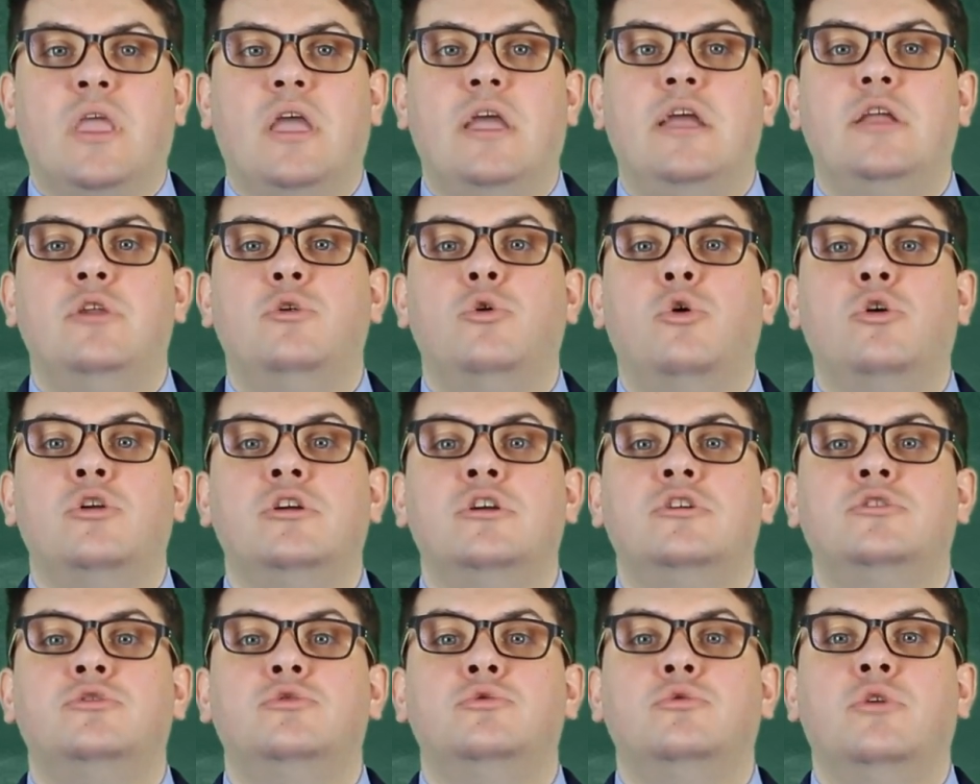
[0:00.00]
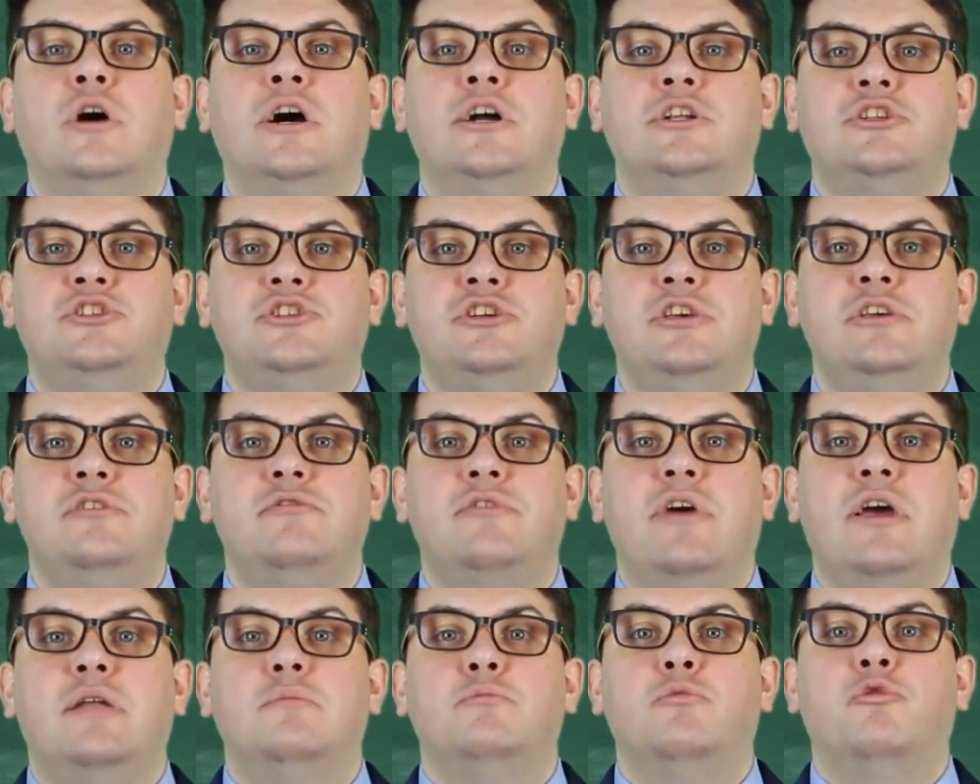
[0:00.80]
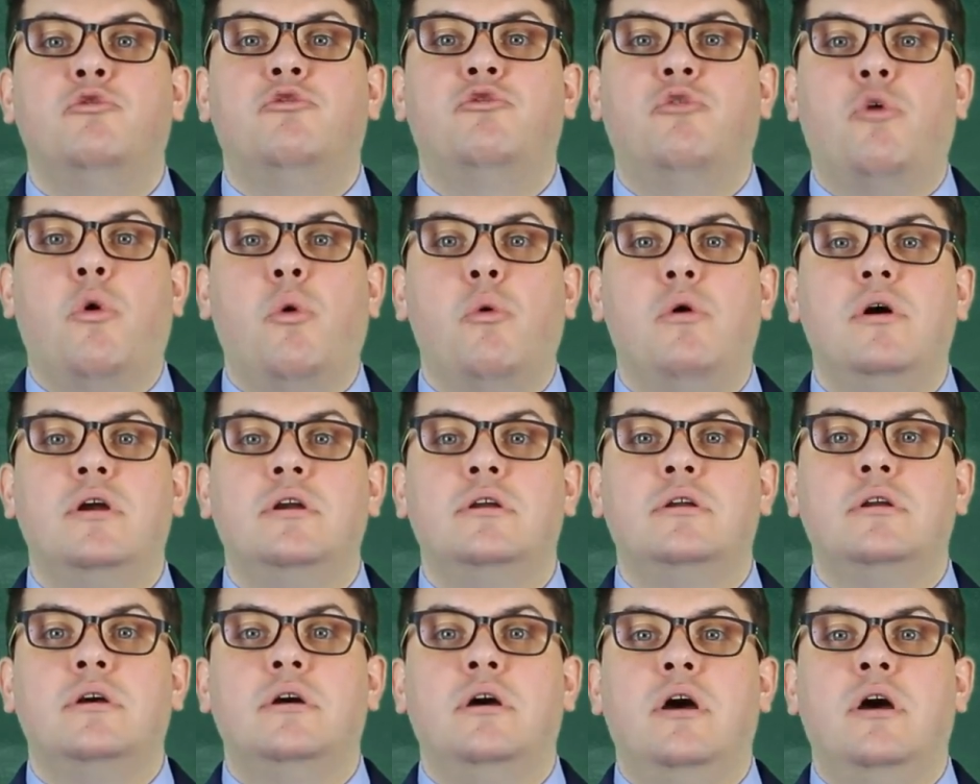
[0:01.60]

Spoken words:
in order to achieve and move forward